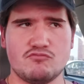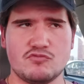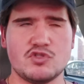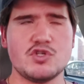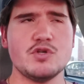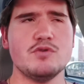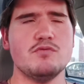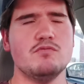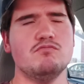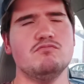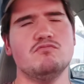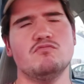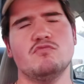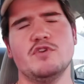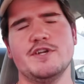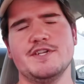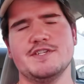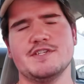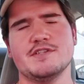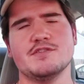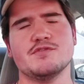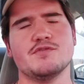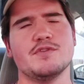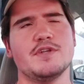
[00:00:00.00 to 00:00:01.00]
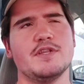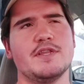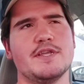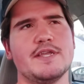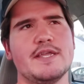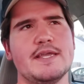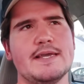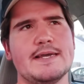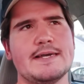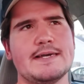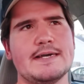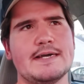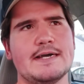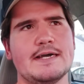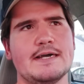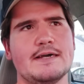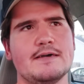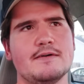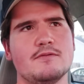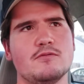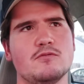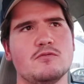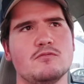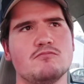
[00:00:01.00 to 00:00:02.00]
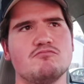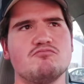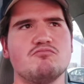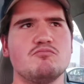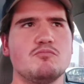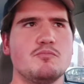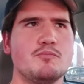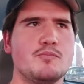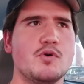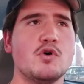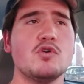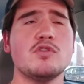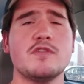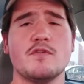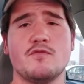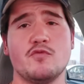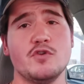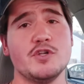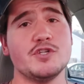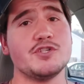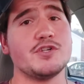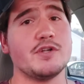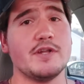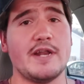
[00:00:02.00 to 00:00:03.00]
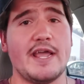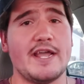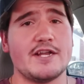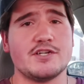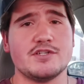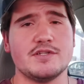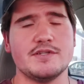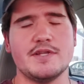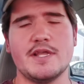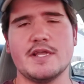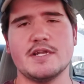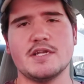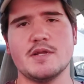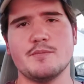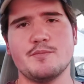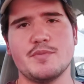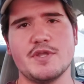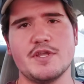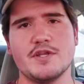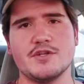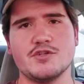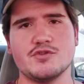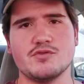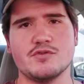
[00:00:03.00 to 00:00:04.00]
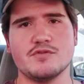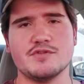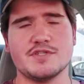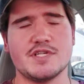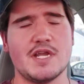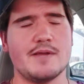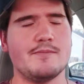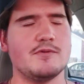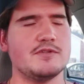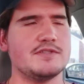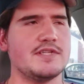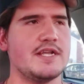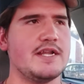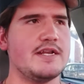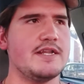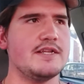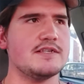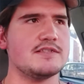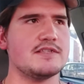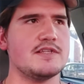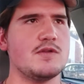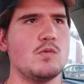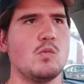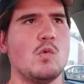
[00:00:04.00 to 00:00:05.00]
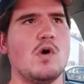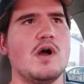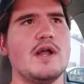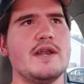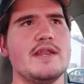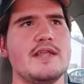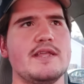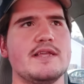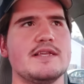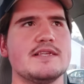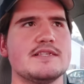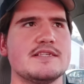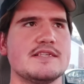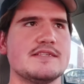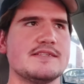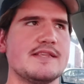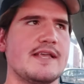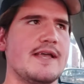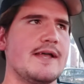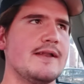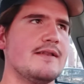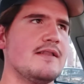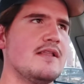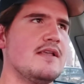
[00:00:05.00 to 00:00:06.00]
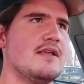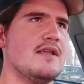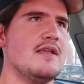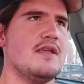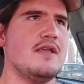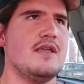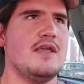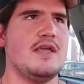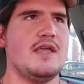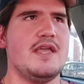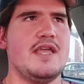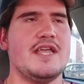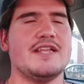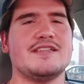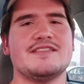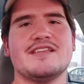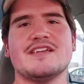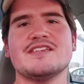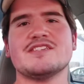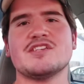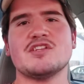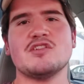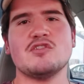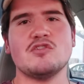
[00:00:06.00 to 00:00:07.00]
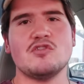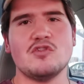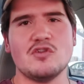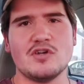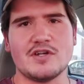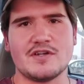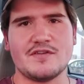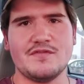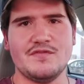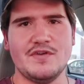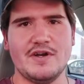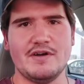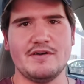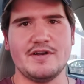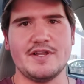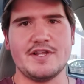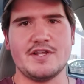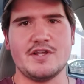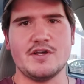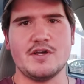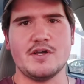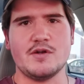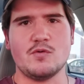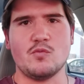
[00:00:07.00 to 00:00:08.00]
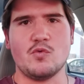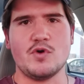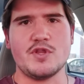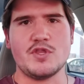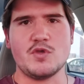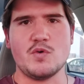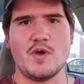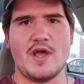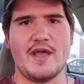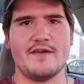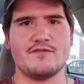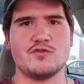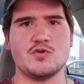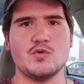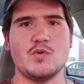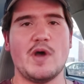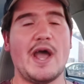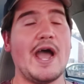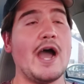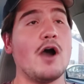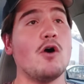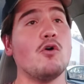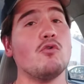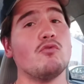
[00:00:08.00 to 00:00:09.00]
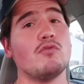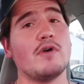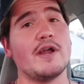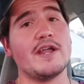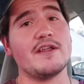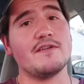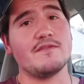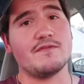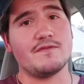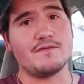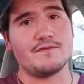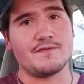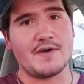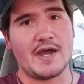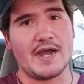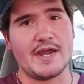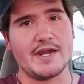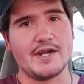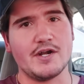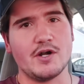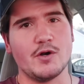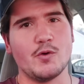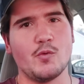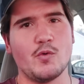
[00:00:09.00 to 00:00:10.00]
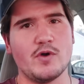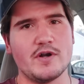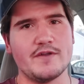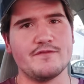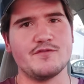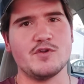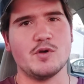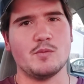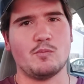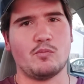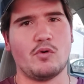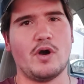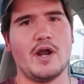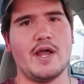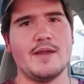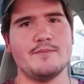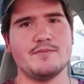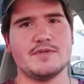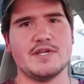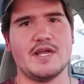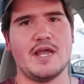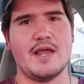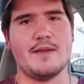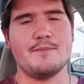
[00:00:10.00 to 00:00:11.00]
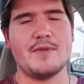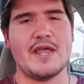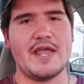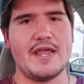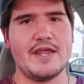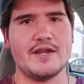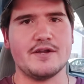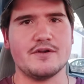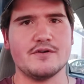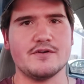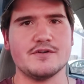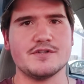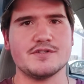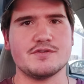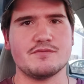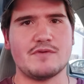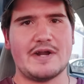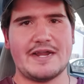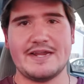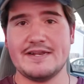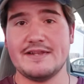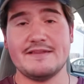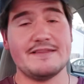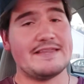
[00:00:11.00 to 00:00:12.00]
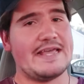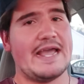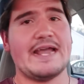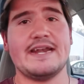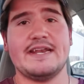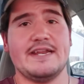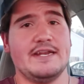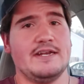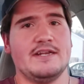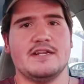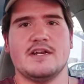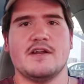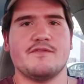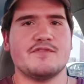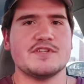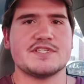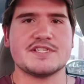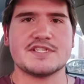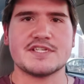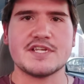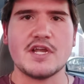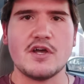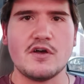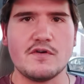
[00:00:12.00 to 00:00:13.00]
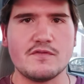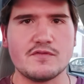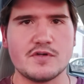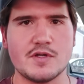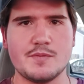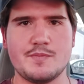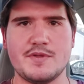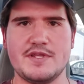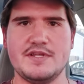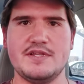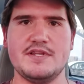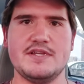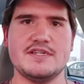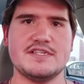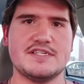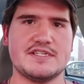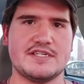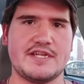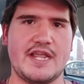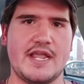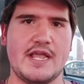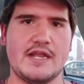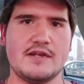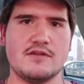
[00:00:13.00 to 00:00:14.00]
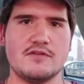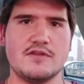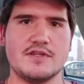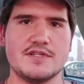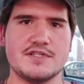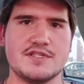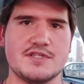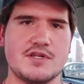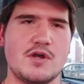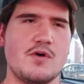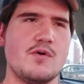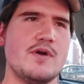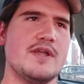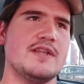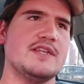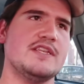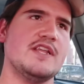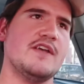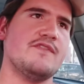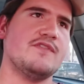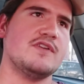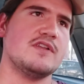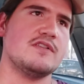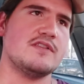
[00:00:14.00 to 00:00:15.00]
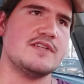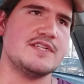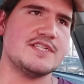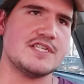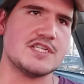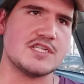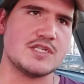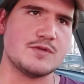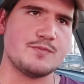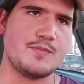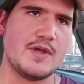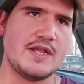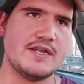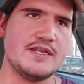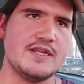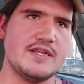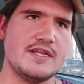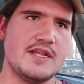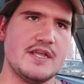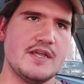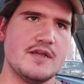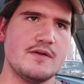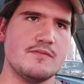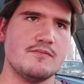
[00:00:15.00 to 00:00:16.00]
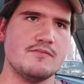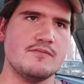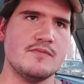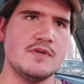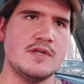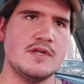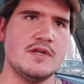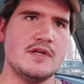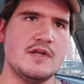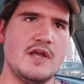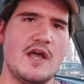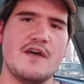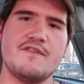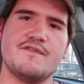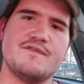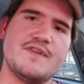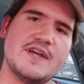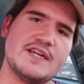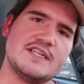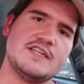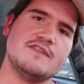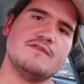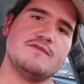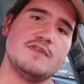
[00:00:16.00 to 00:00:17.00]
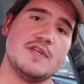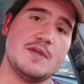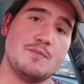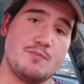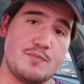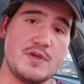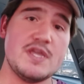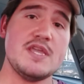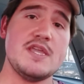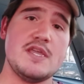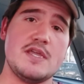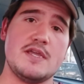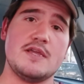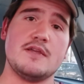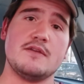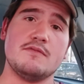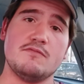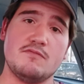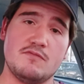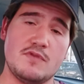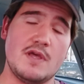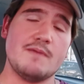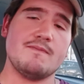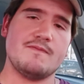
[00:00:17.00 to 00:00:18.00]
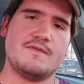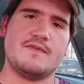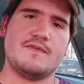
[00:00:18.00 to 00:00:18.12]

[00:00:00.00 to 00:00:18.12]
Two reasons, really, both of which could actually end up being true simultaneously. One is that it doesn't look very good when you have to outright fire one of your primetime anchors, right? That in and of itself could be scandalous. So indefinitely suspending him, effectively being them